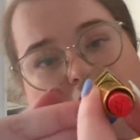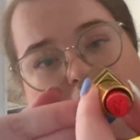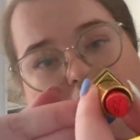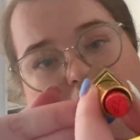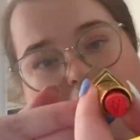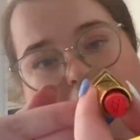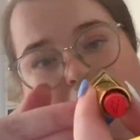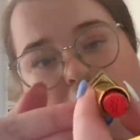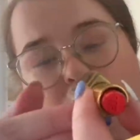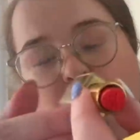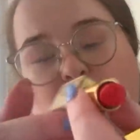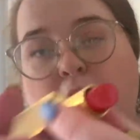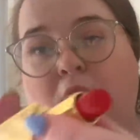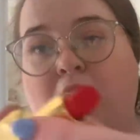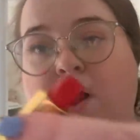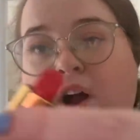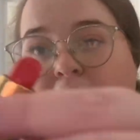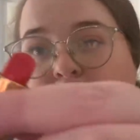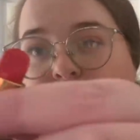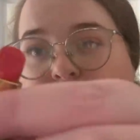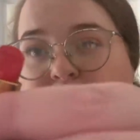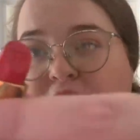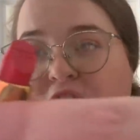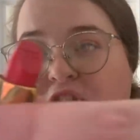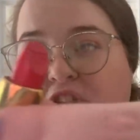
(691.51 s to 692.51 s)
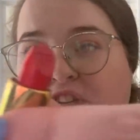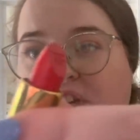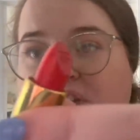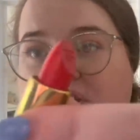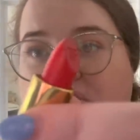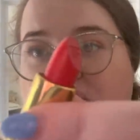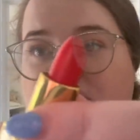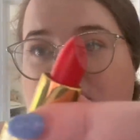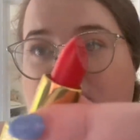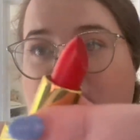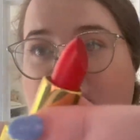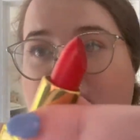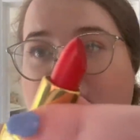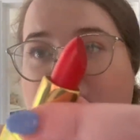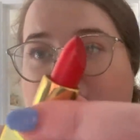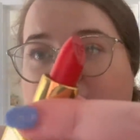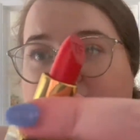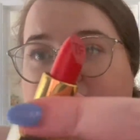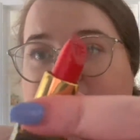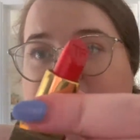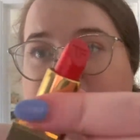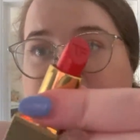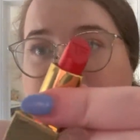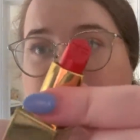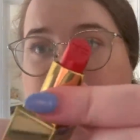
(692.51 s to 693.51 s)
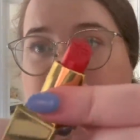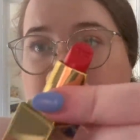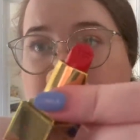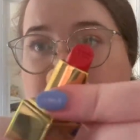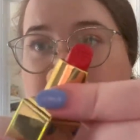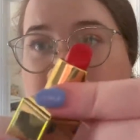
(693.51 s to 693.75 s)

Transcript: Wild Ginger, and it's the